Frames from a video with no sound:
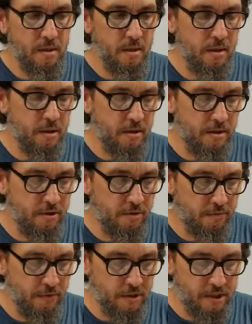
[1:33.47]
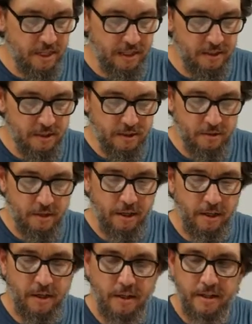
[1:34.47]
The 2-foot sections are then
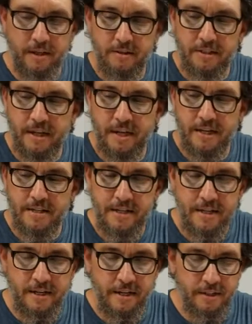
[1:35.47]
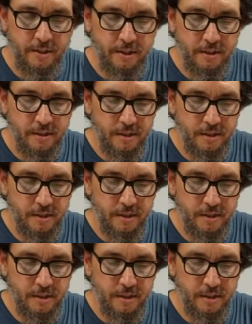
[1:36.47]
cut down to 18 inches.